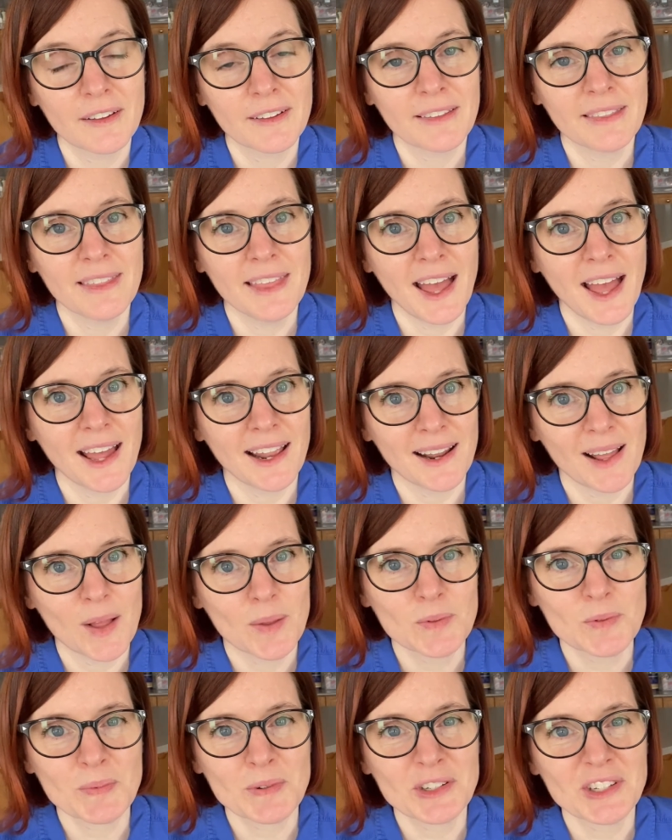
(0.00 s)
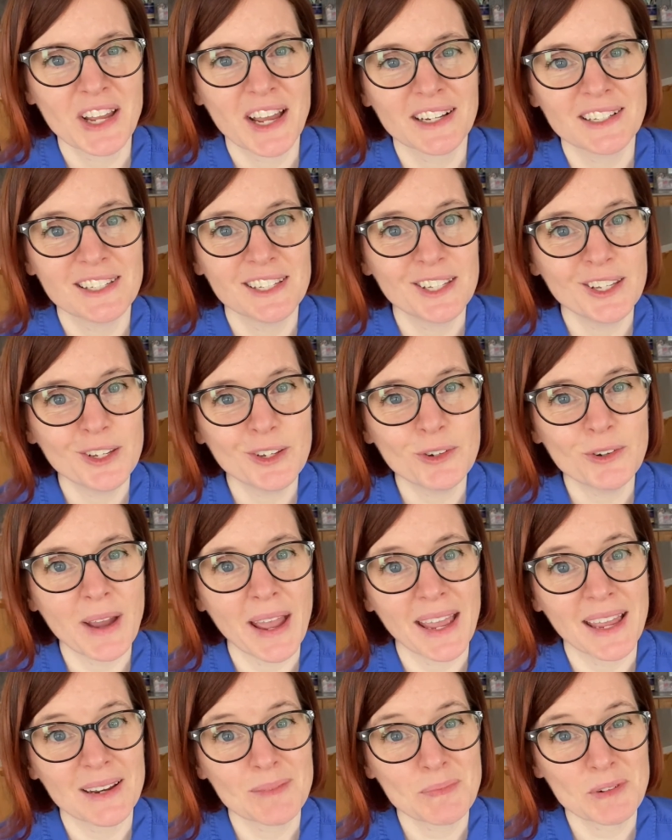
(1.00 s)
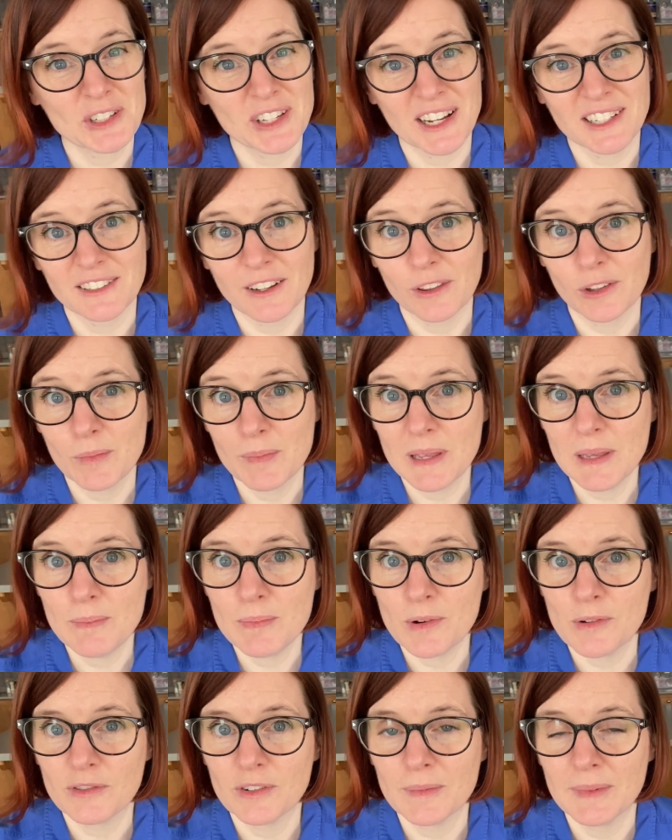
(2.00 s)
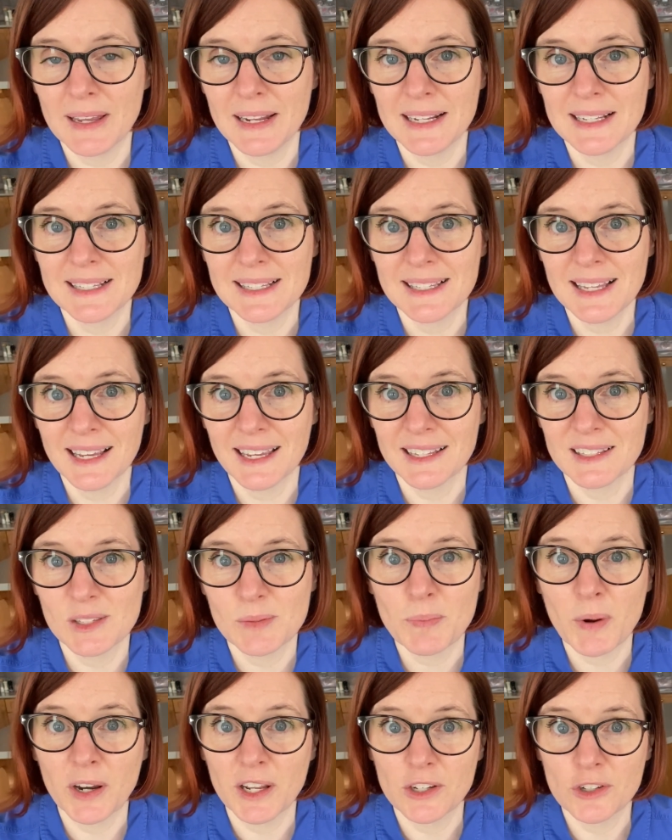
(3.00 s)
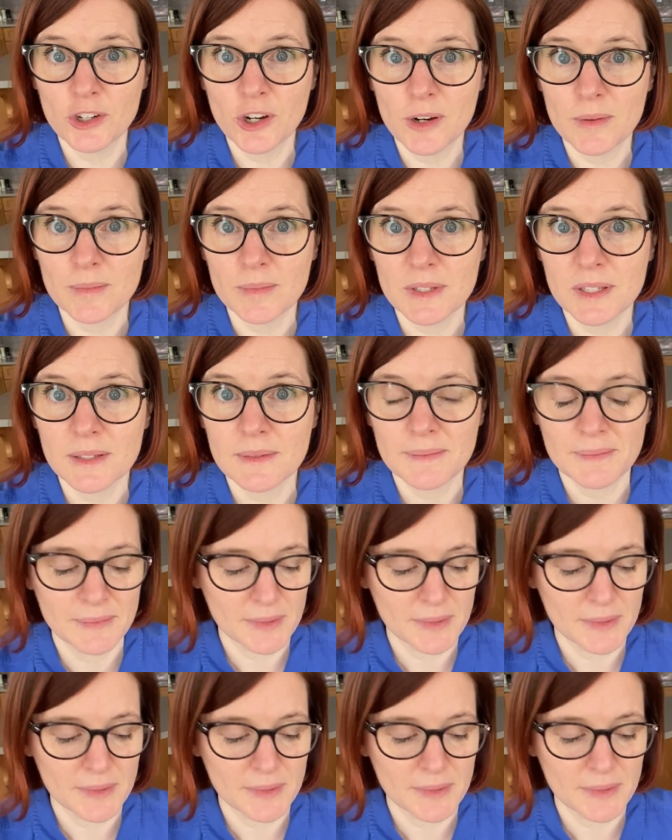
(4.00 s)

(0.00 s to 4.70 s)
That helps protect you and protect other people from getting sick and spreading germs.